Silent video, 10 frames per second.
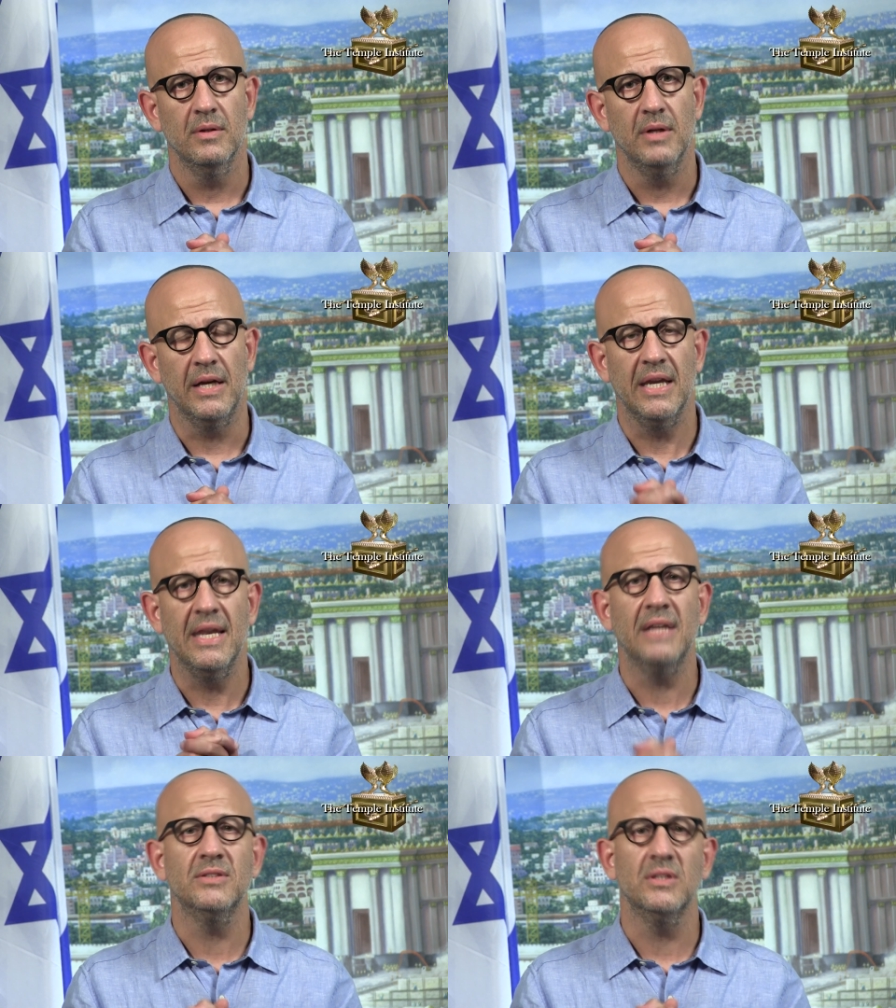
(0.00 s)
It
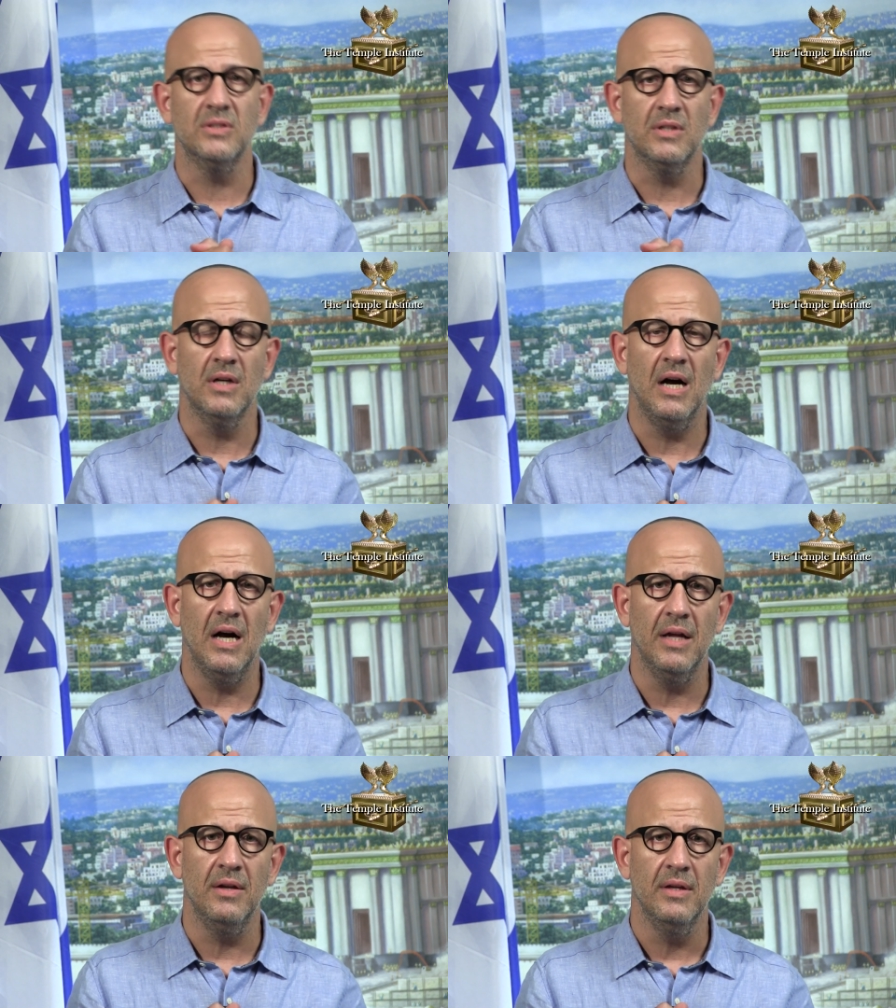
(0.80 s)
connects us to
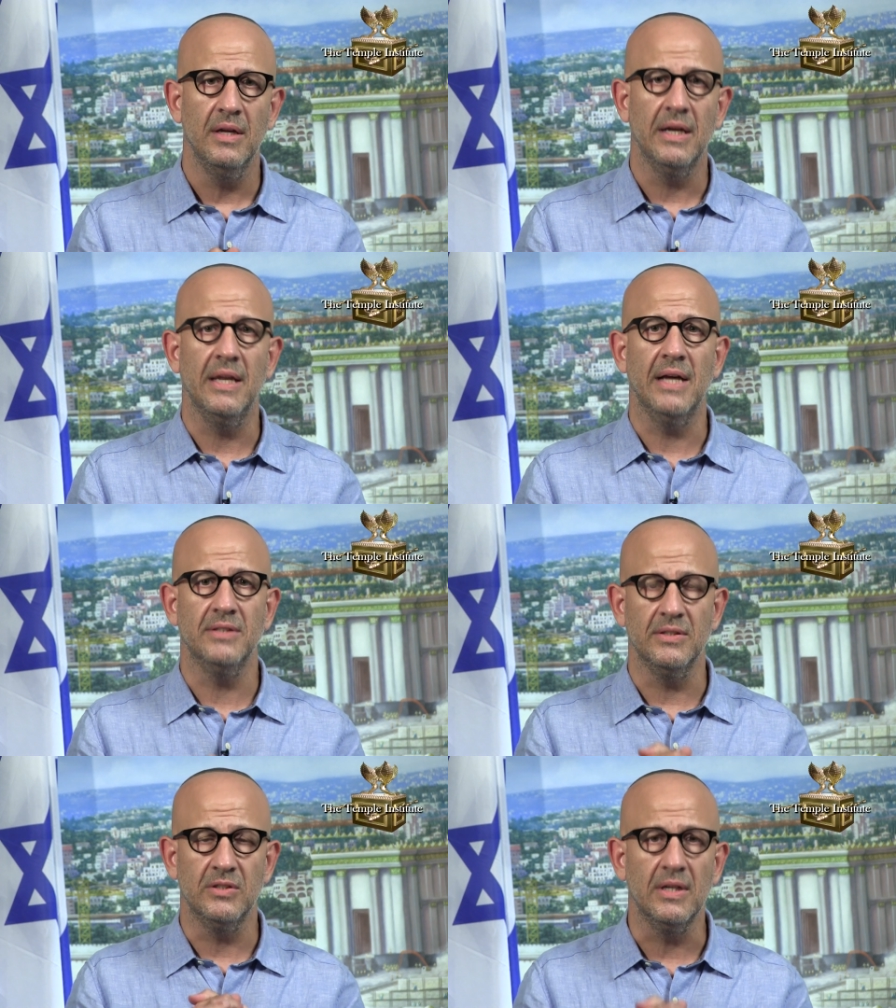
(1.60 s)
God, connects
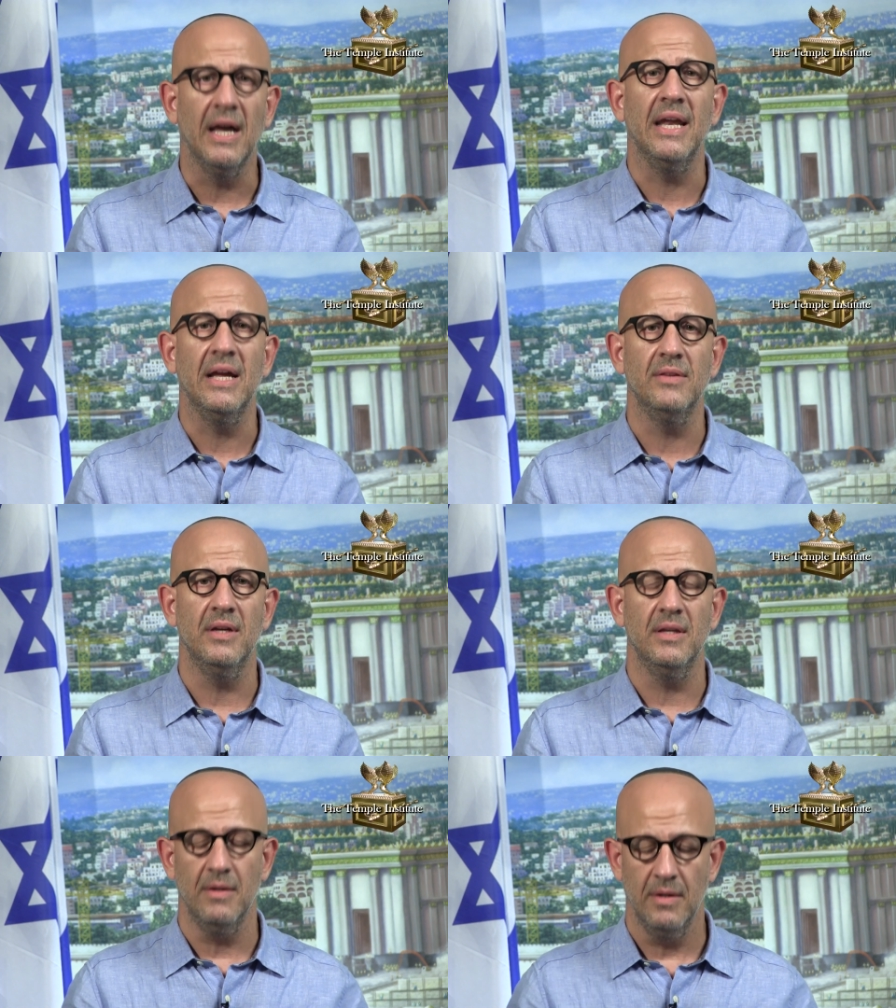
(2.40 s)
us to Gan
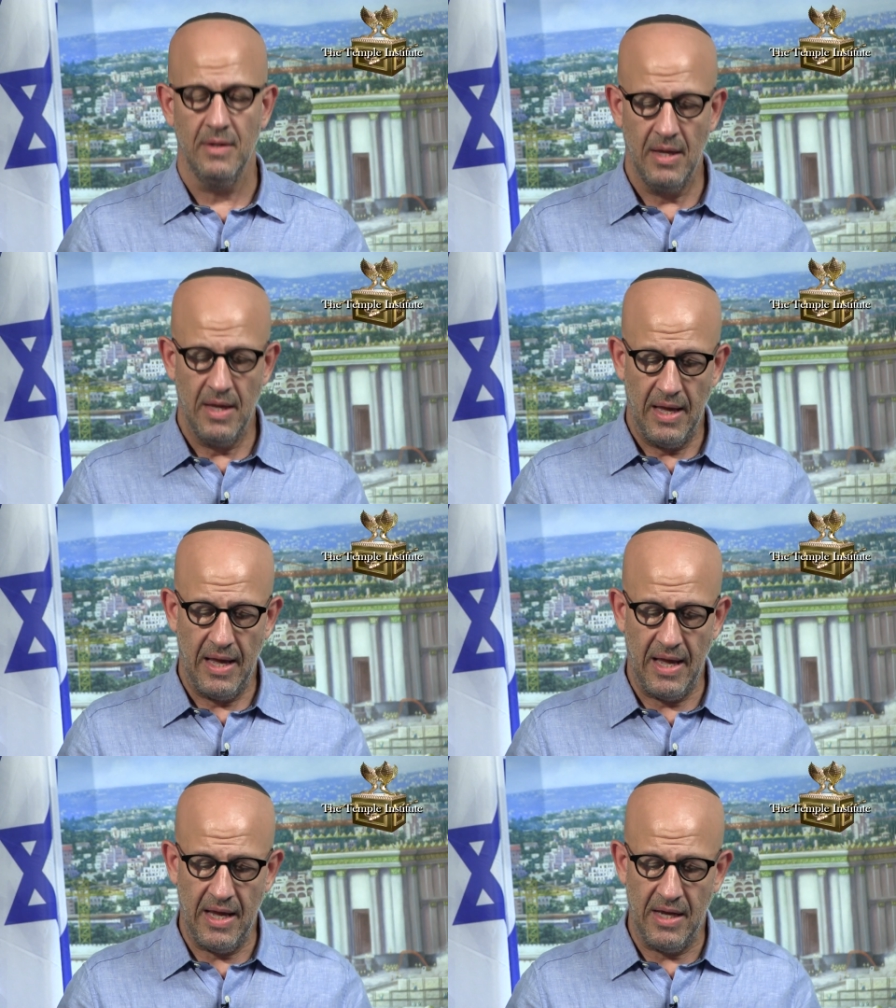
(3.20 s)
Eden.
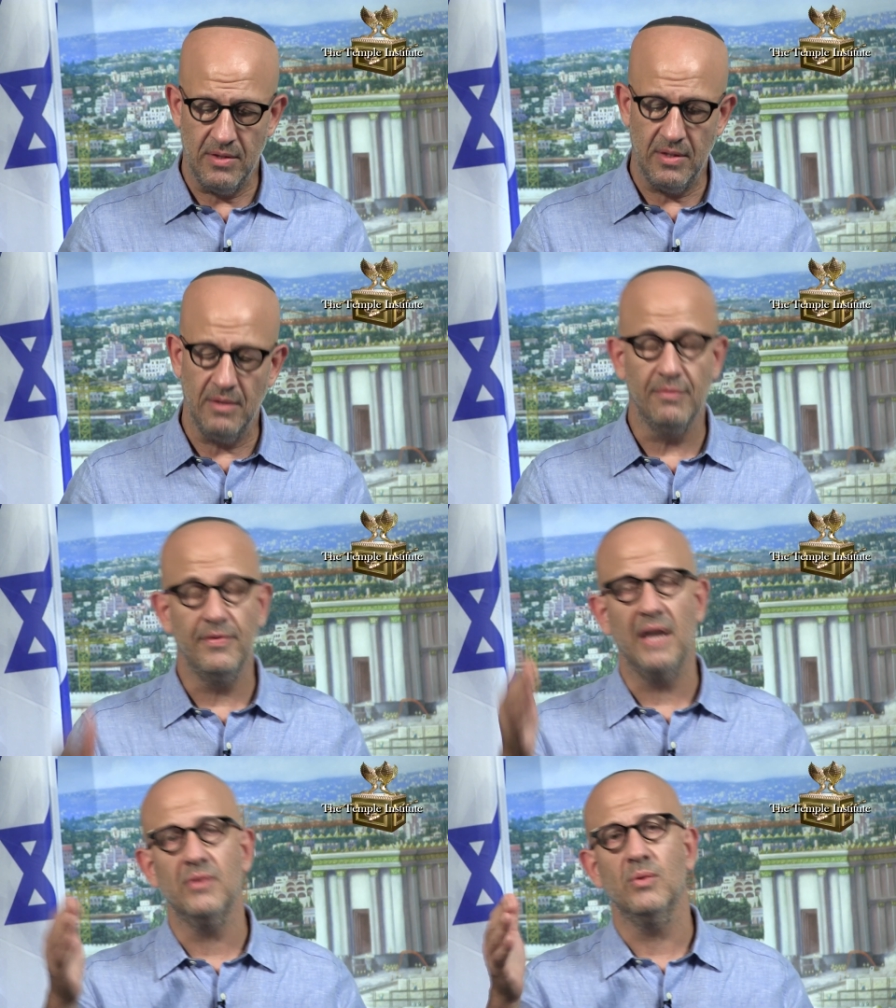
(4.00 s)
And in
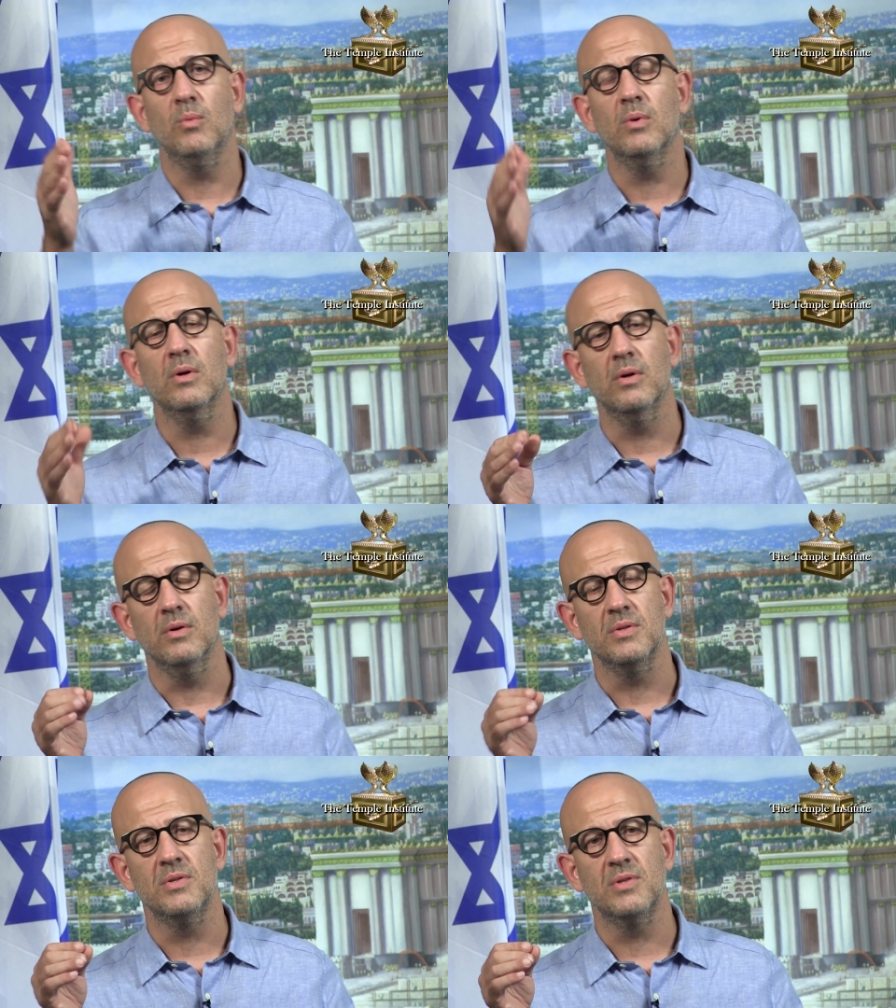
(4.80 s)
fact, the
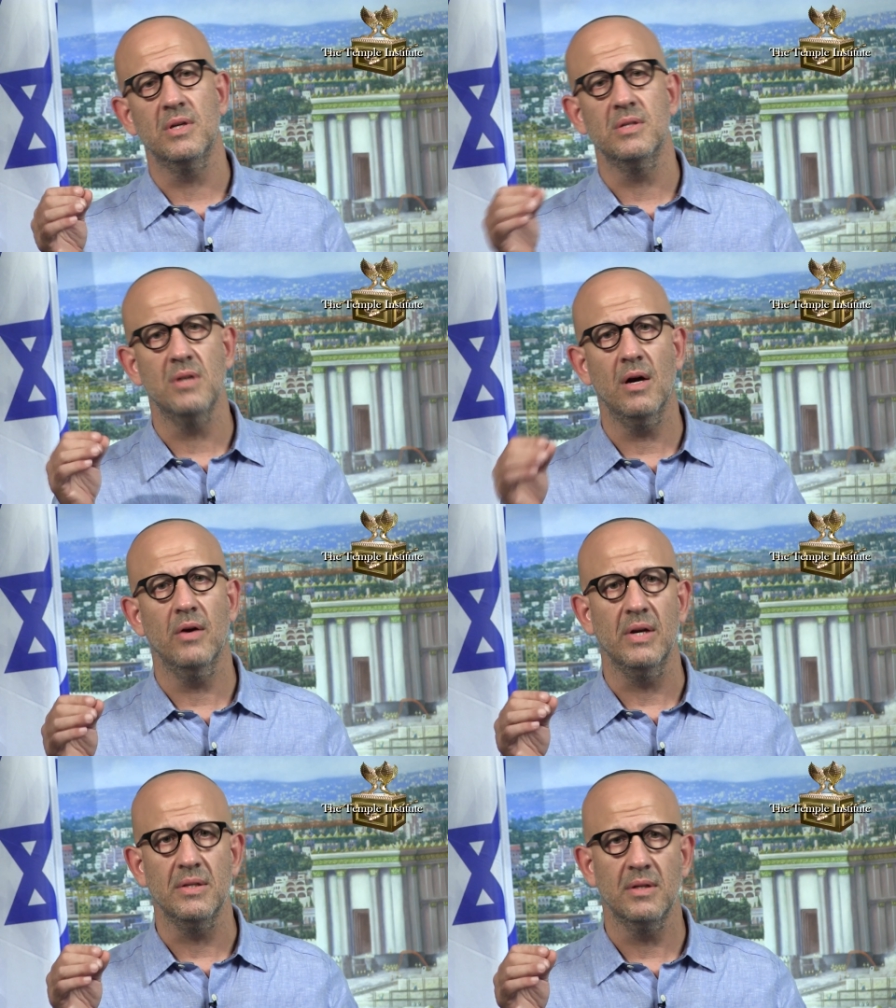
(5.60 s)
words
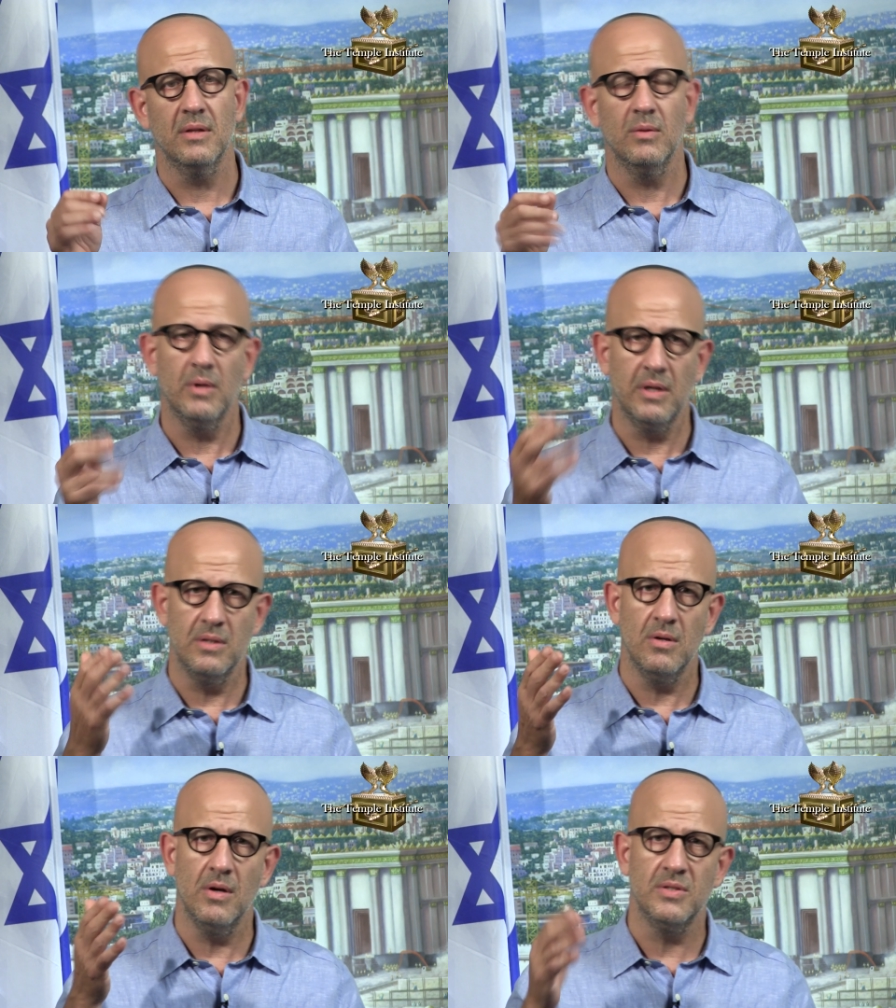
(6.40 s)
Ketoret, the word
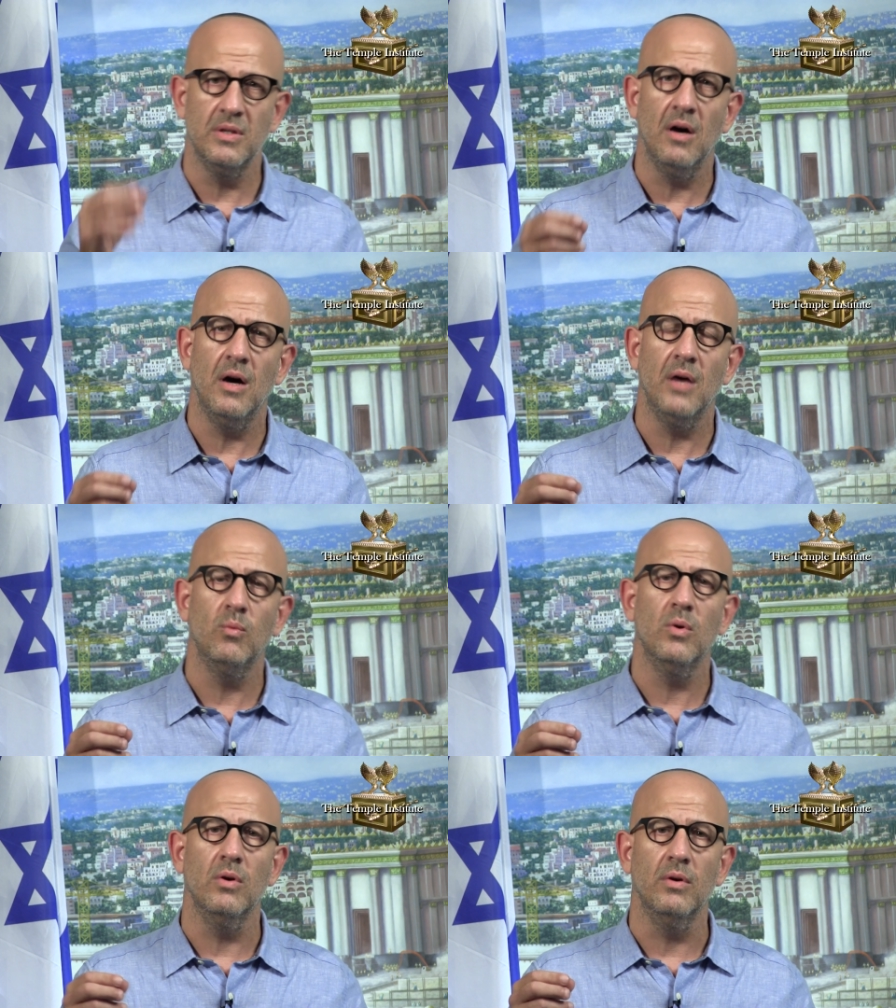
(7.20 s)
Ketoret is an odd
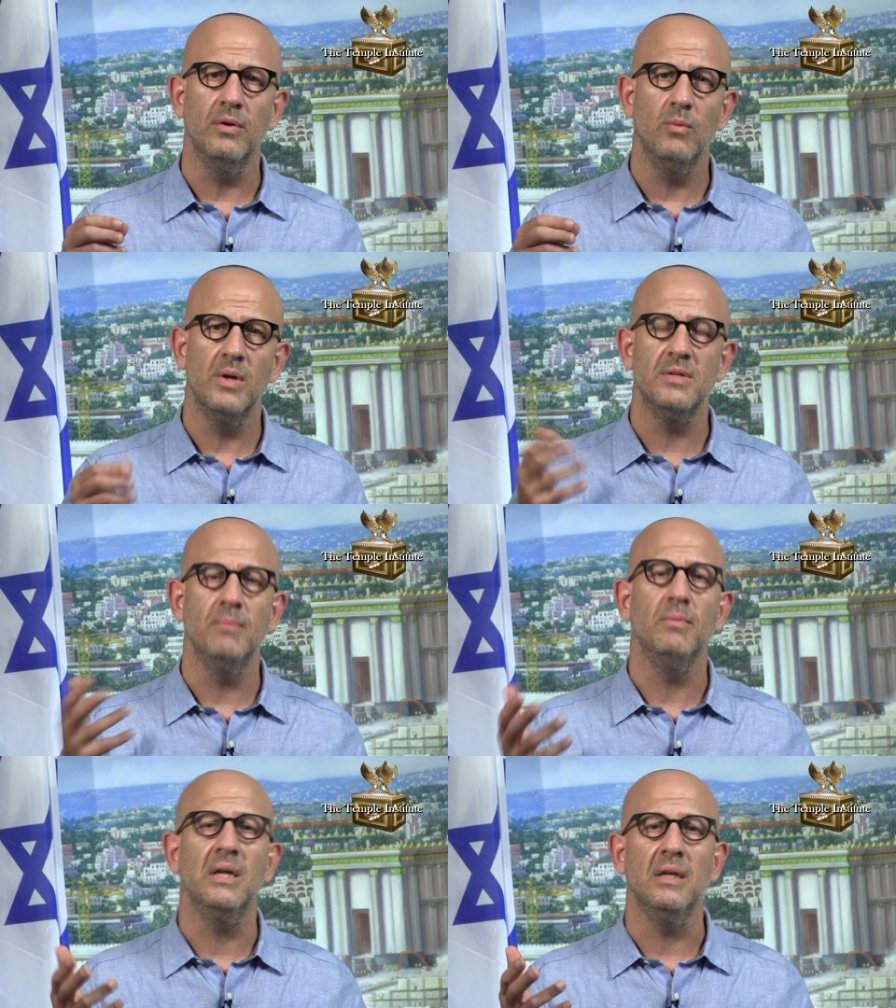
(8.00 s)
word. What does it
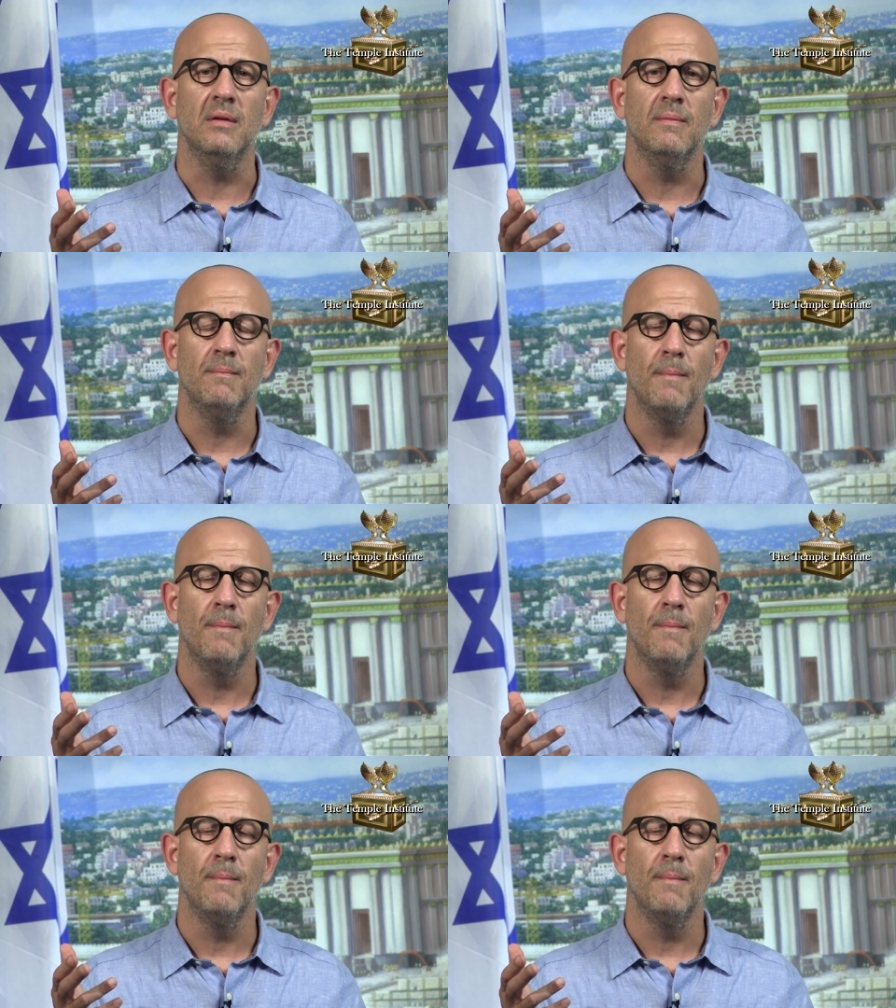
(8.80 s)
mean?